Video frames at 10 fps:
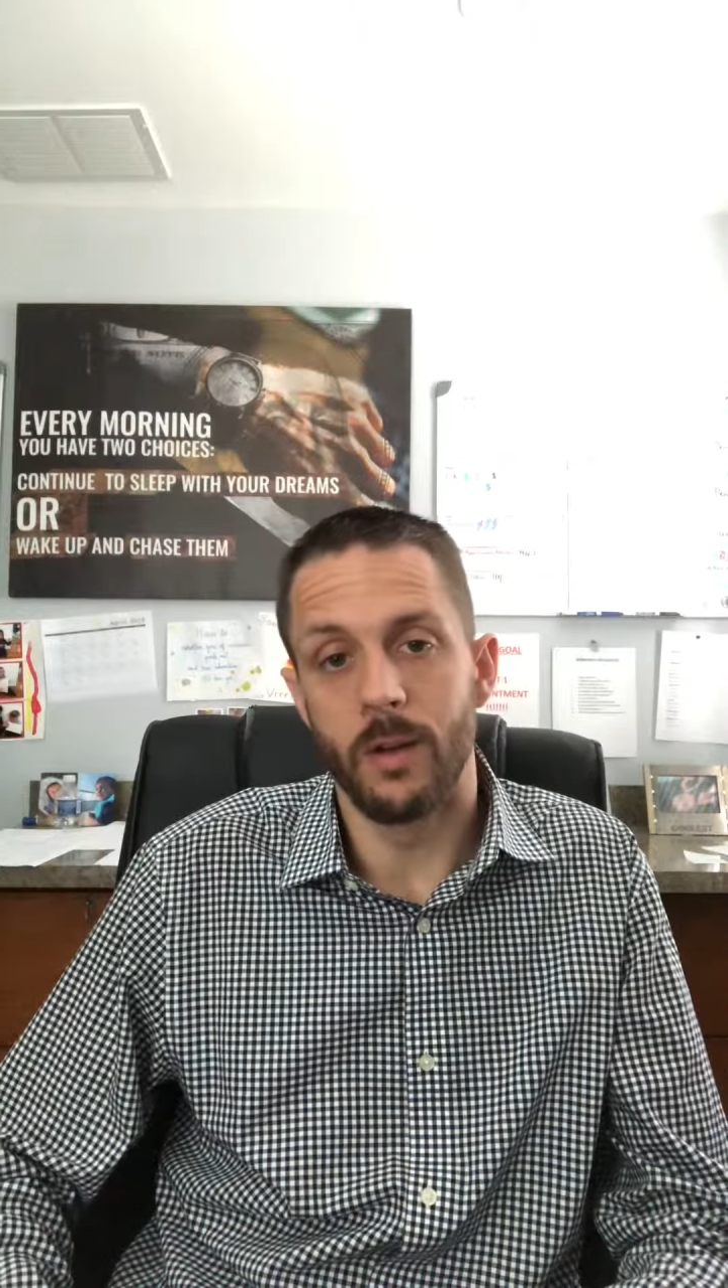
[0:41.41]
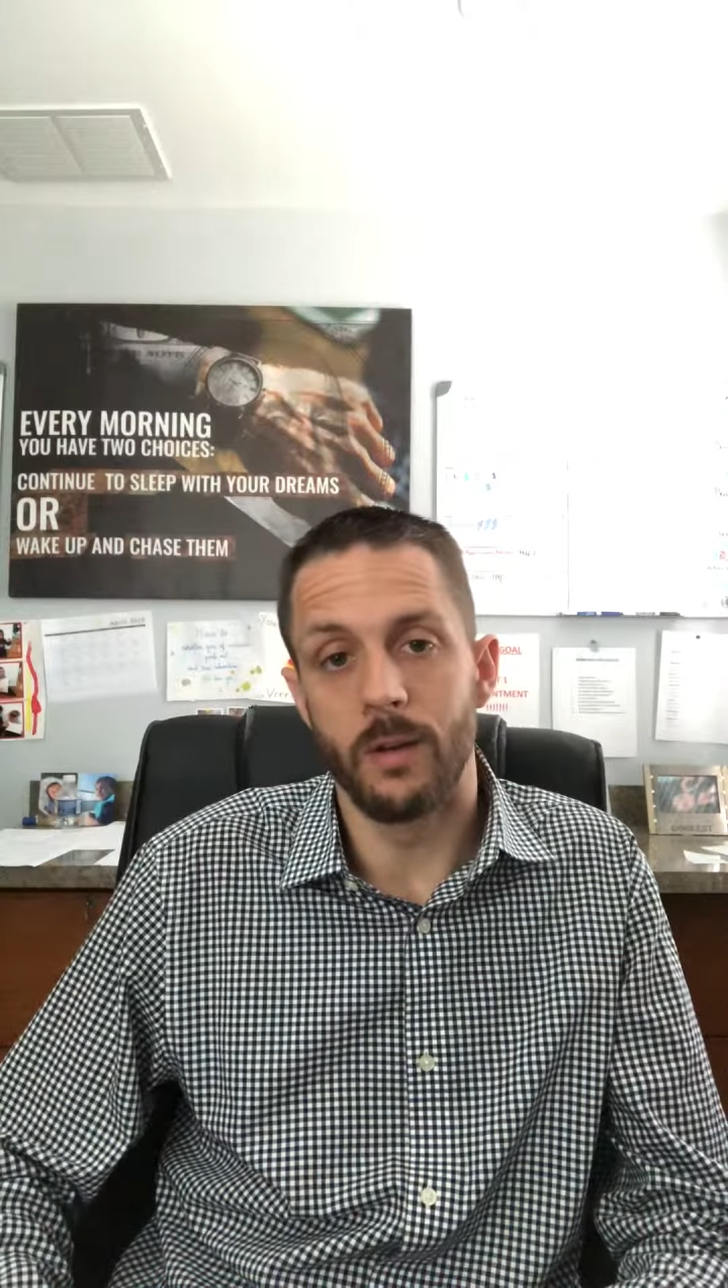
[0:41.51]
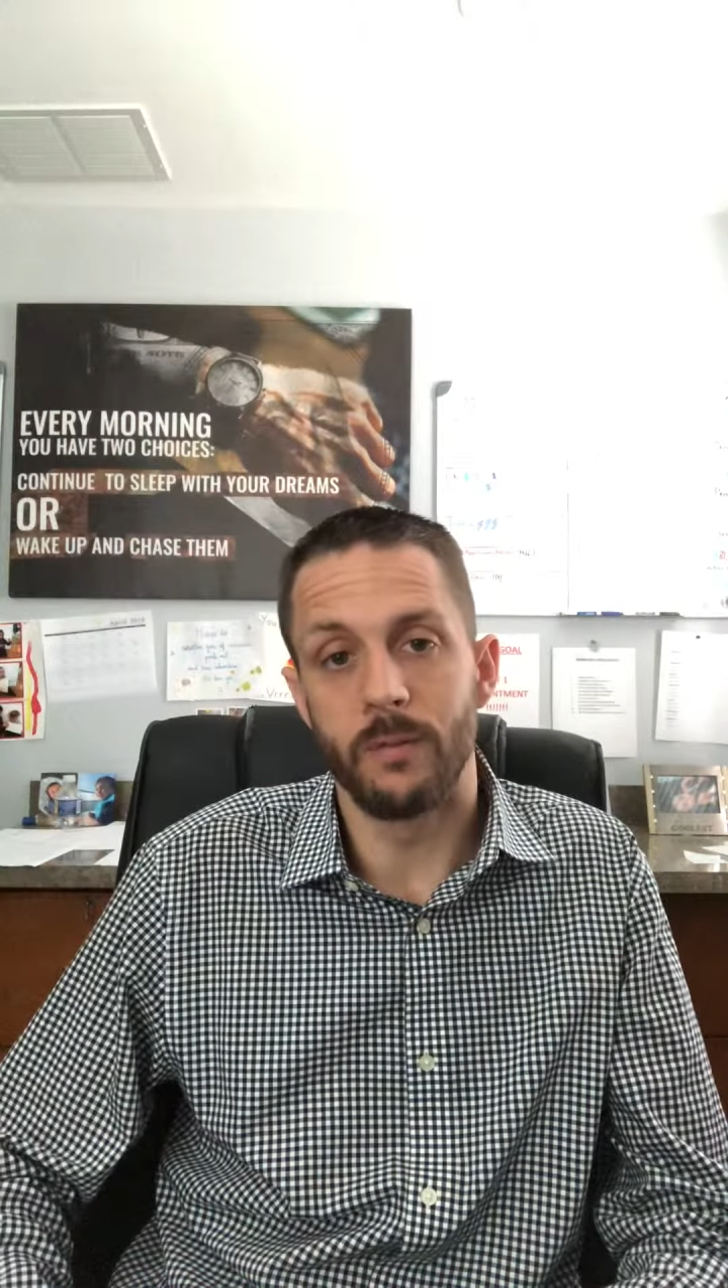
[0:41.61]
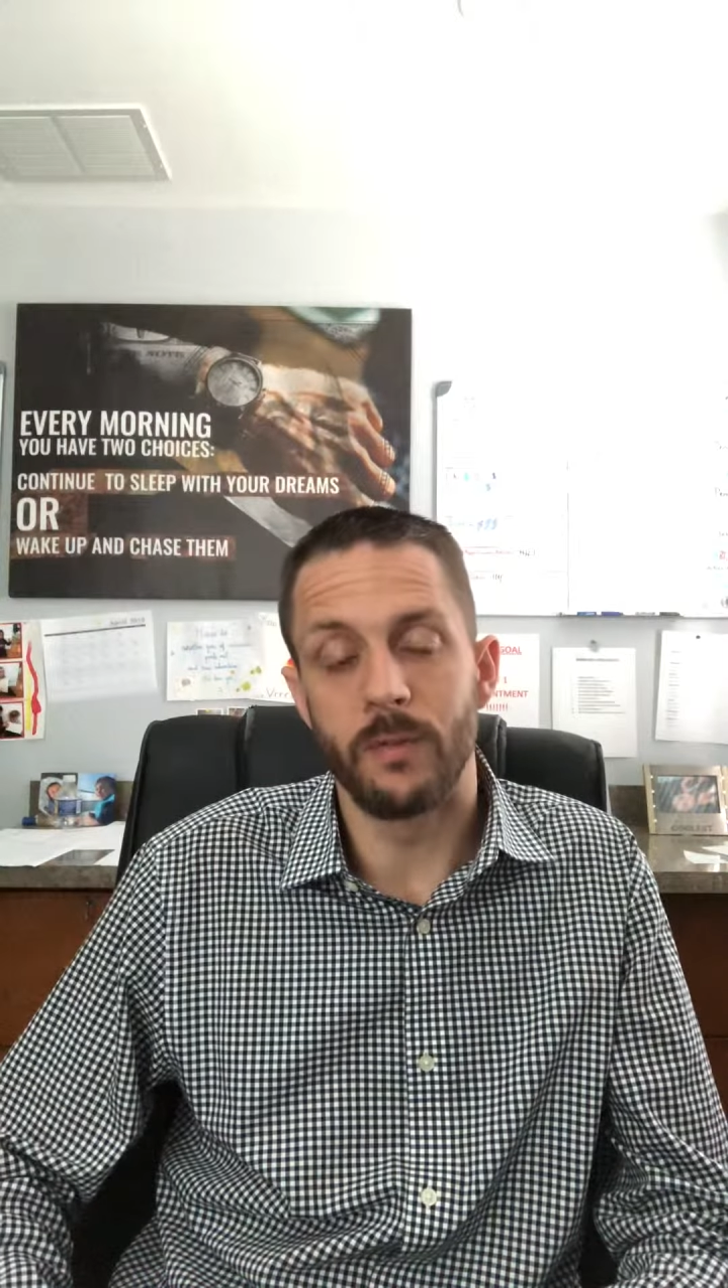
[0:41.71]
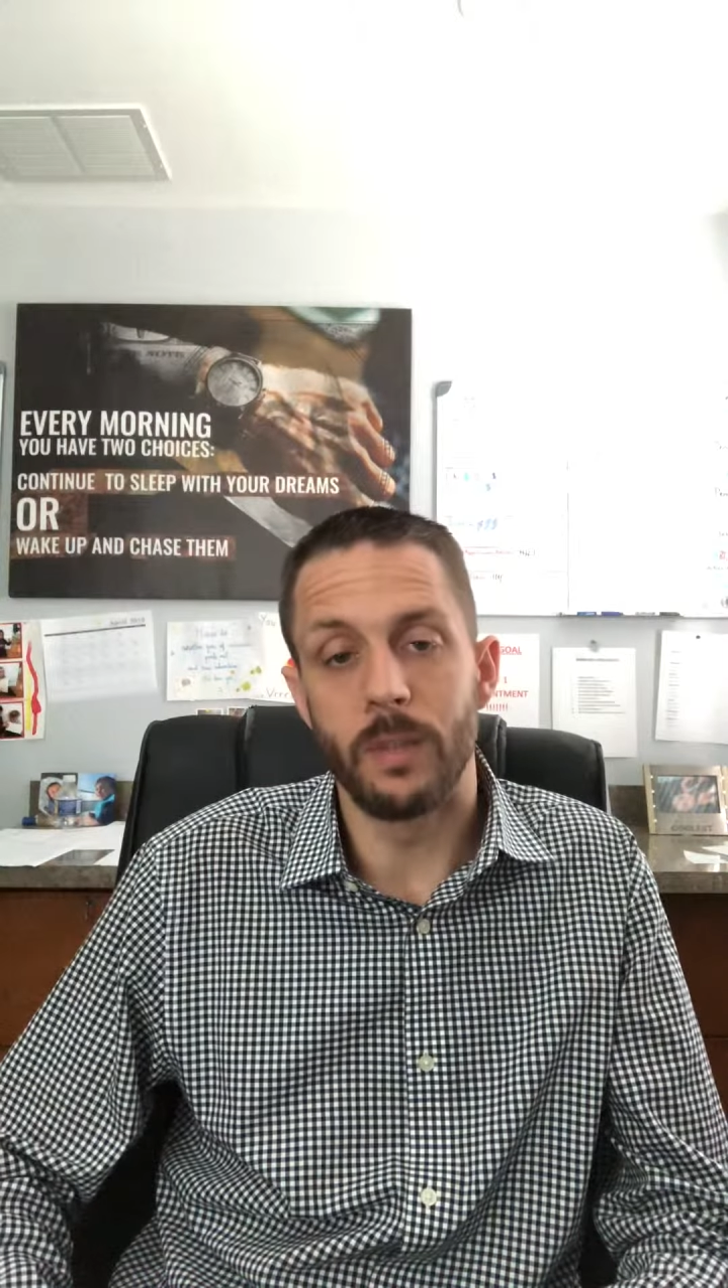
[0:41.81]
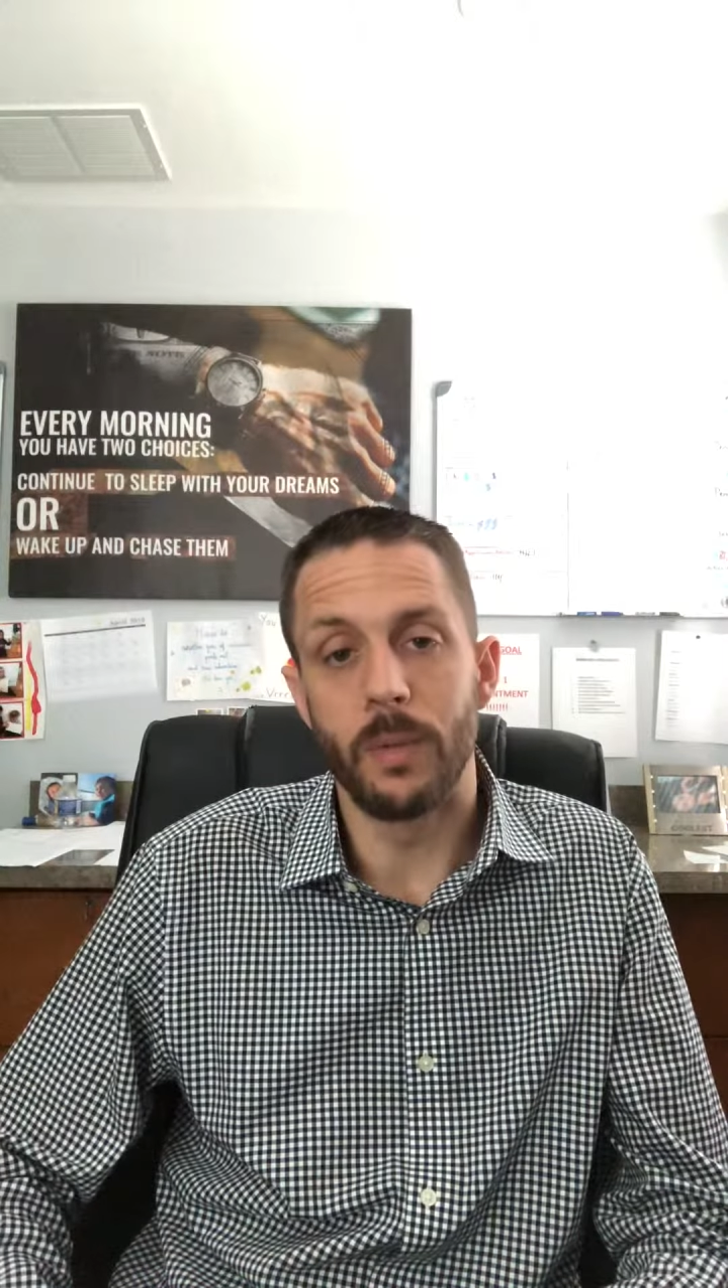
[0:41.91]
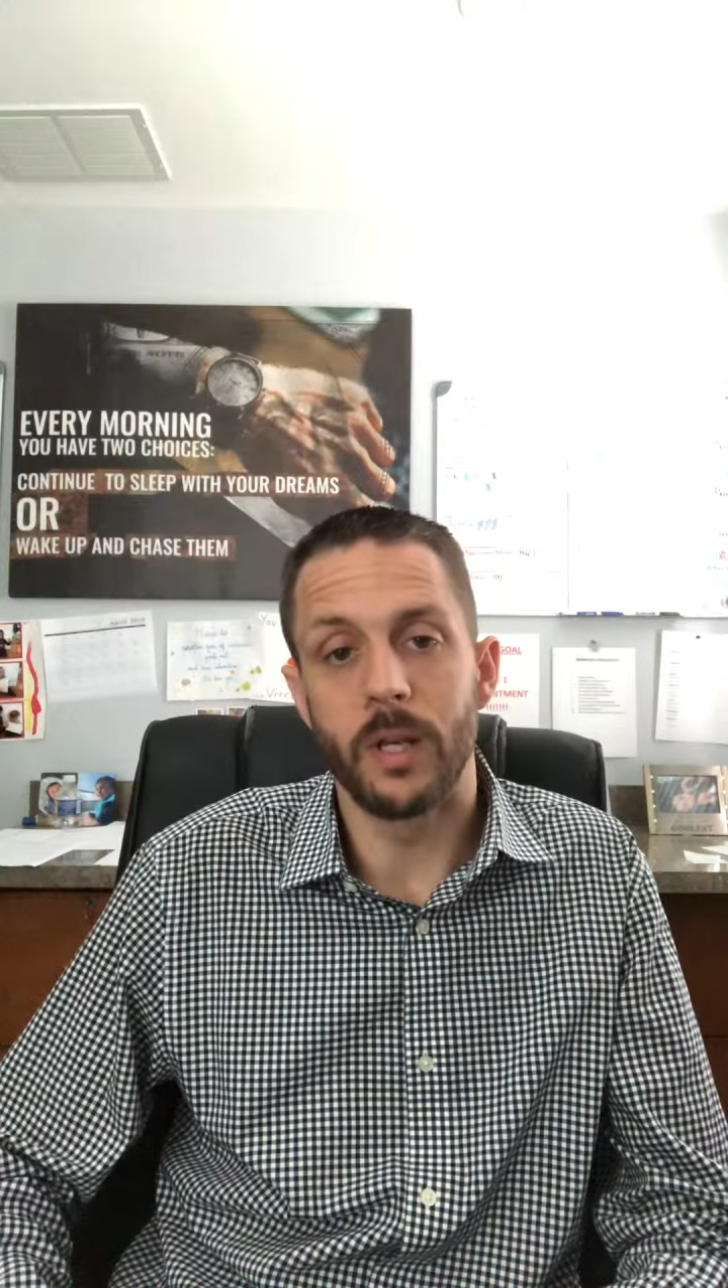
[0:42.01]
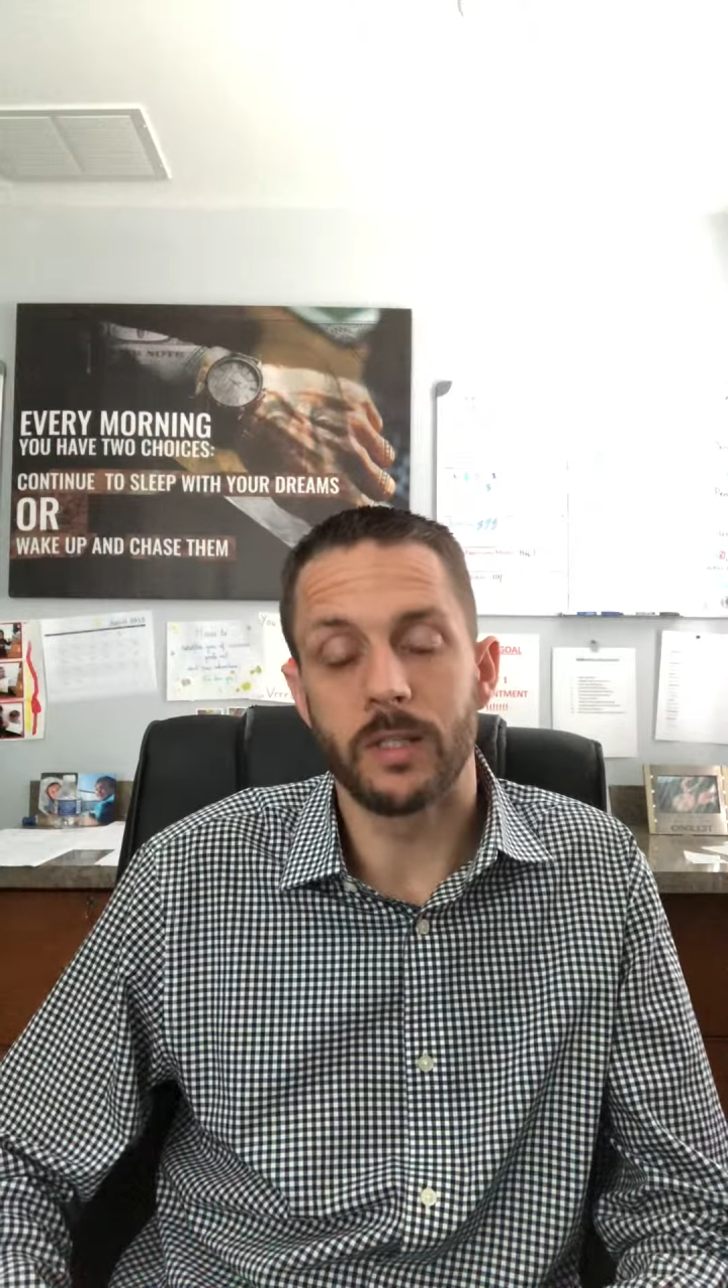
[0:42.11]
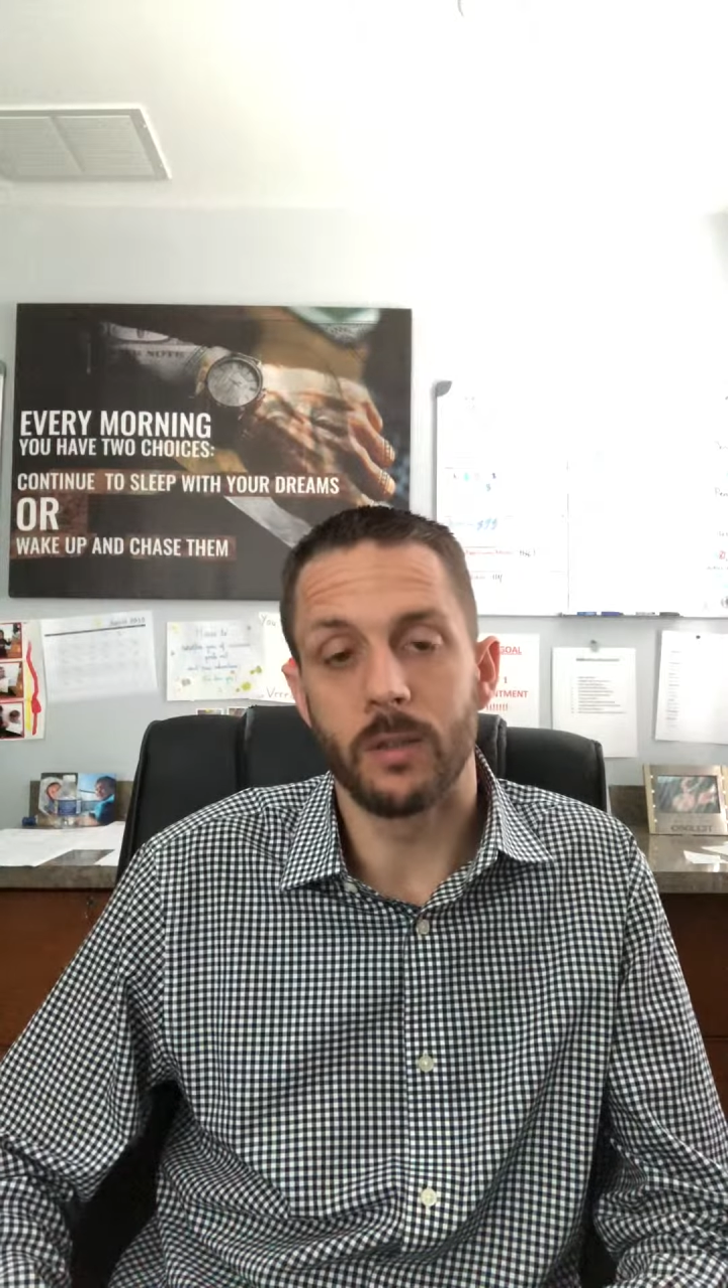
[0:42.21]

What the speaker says: $150.